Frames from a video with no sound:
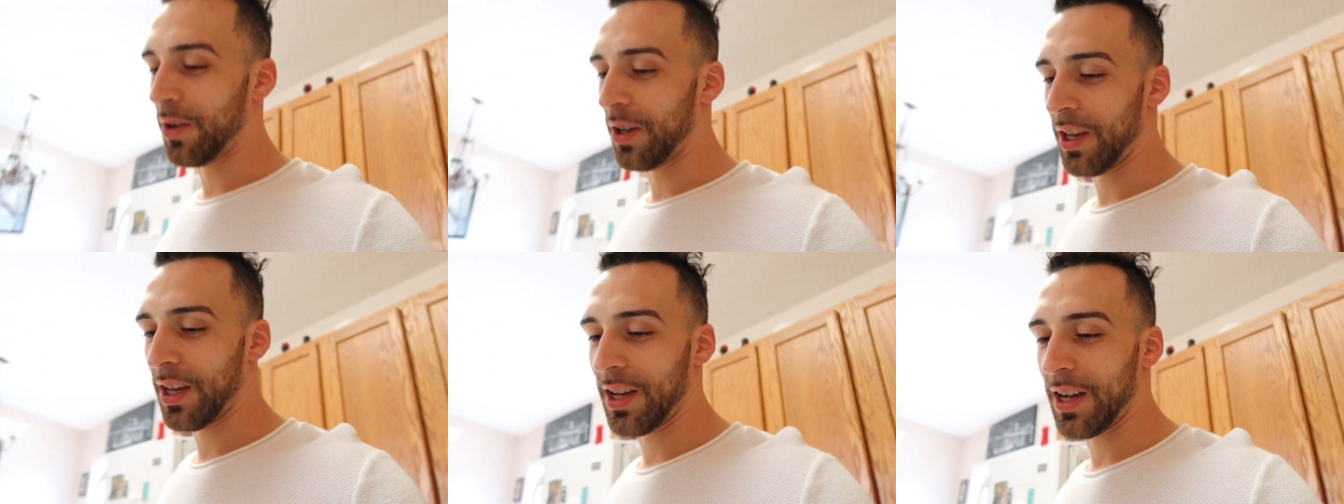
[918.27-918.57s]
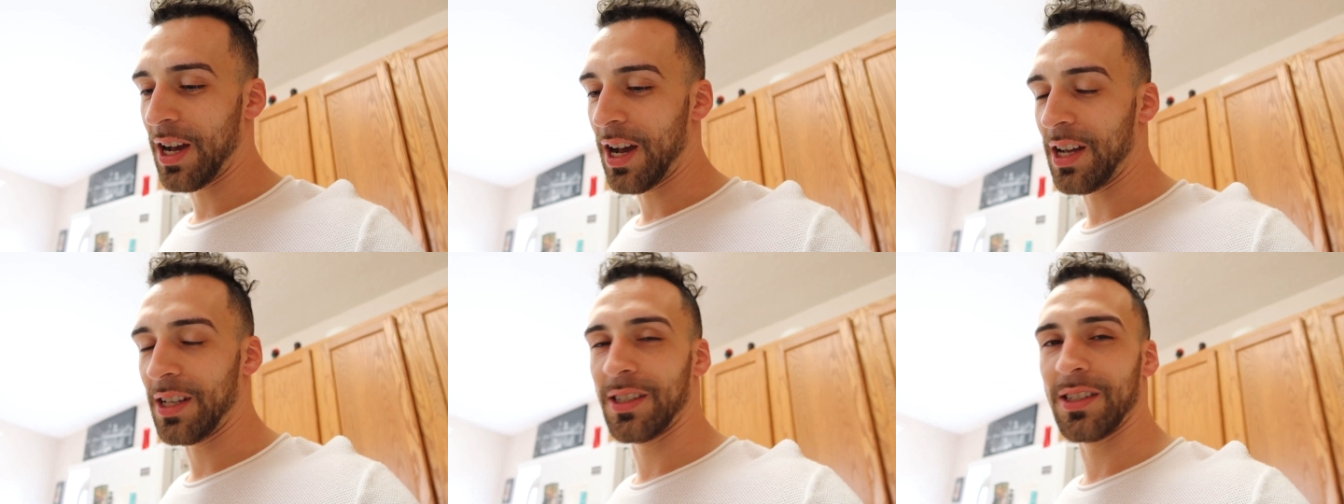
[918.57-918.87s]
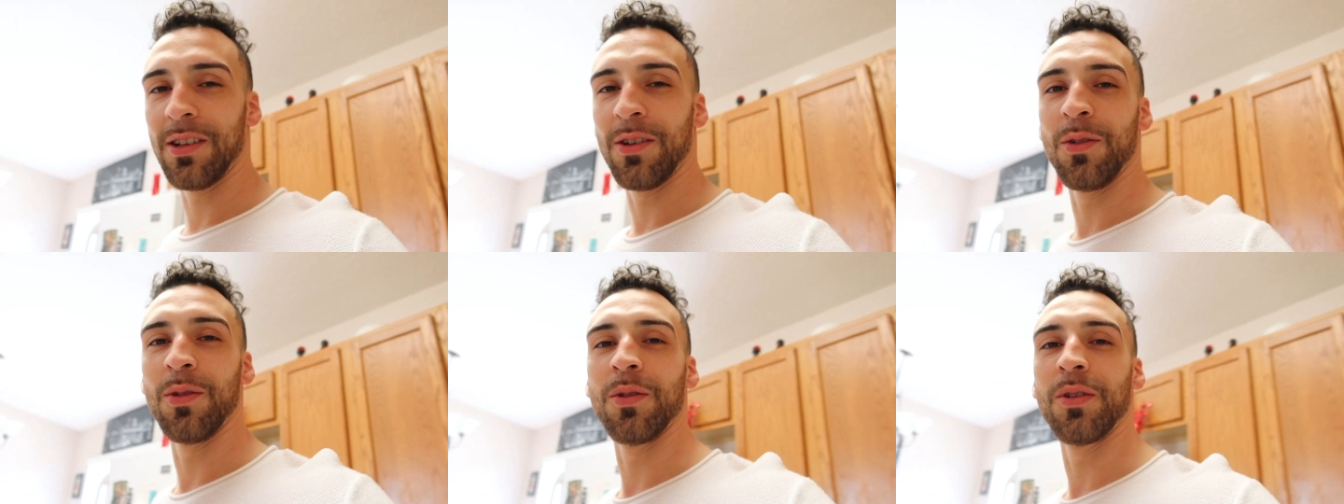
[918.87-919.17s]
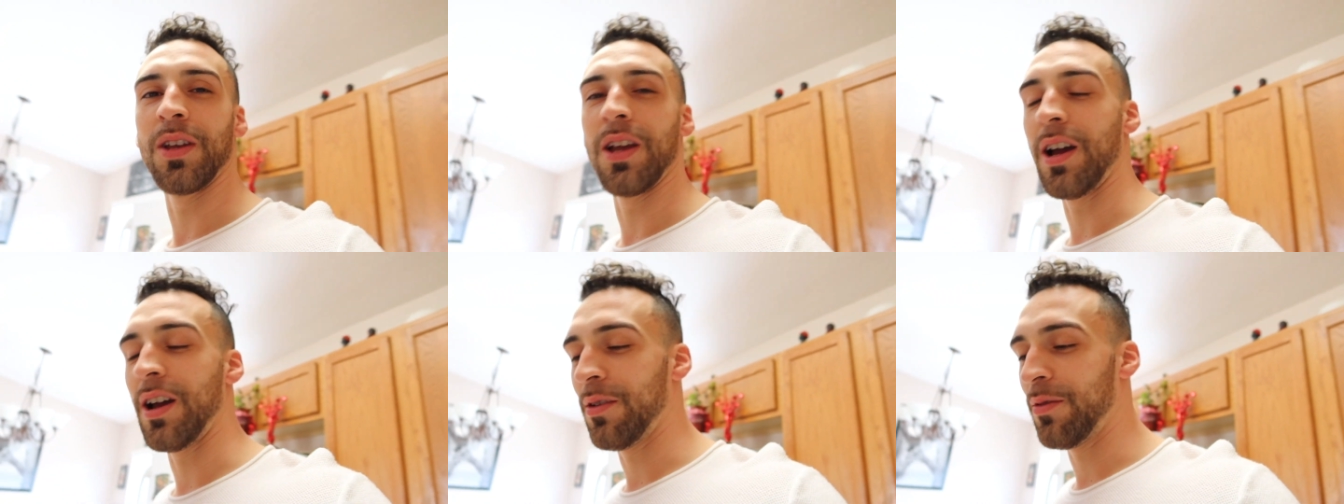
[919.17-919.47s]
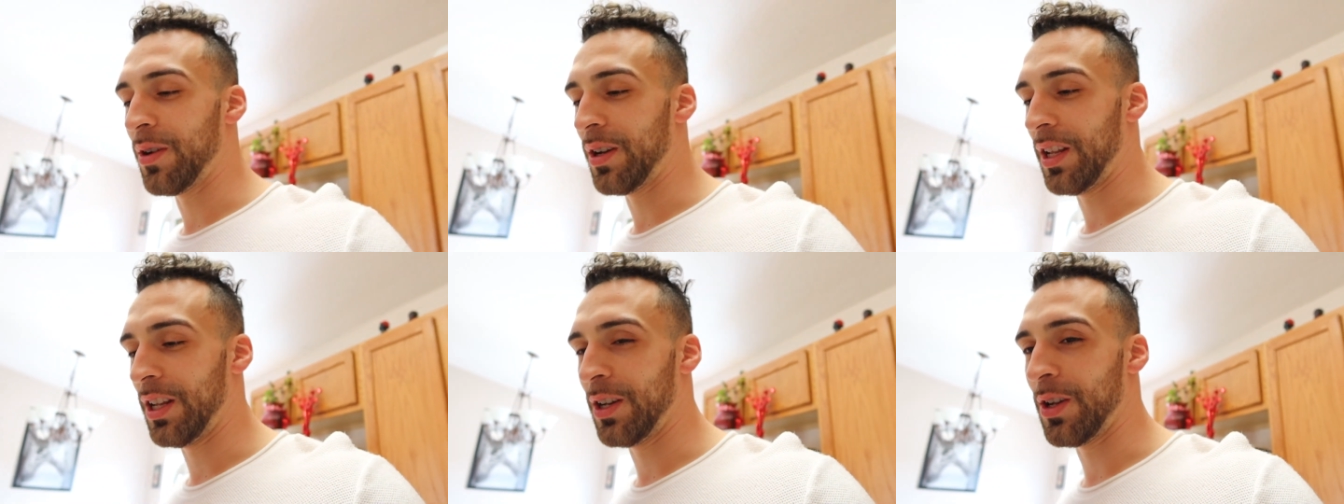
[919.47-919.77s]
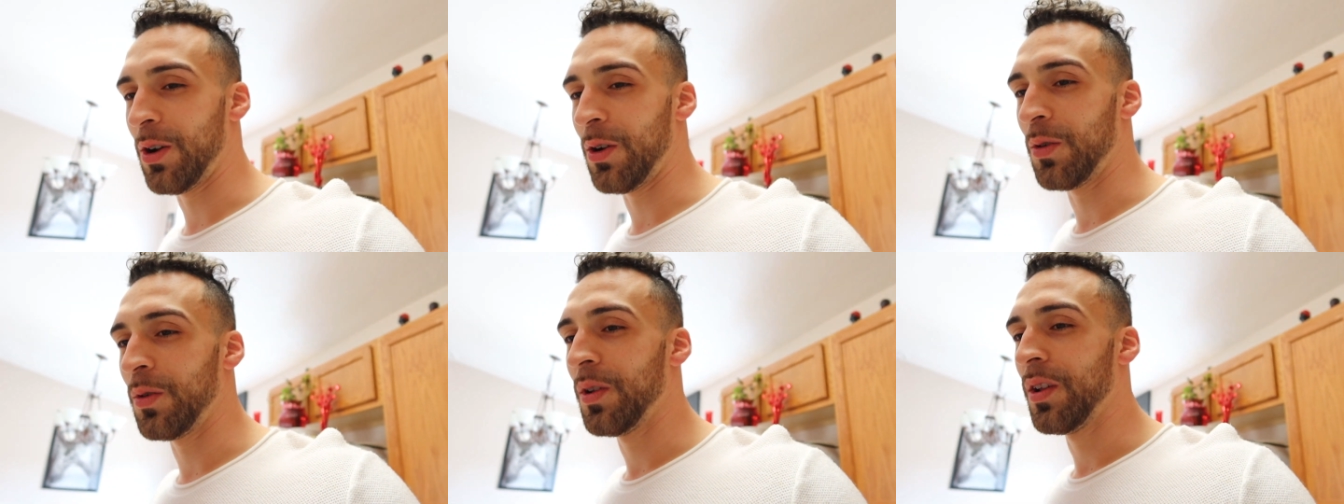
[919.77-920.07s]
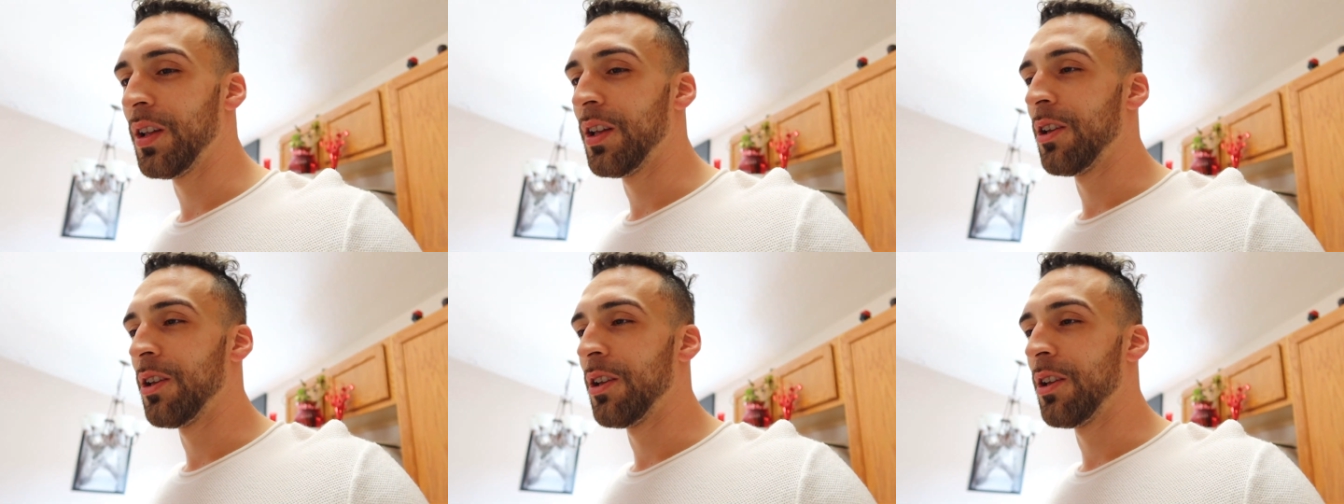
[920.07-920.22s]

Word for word: here guys, so I already know.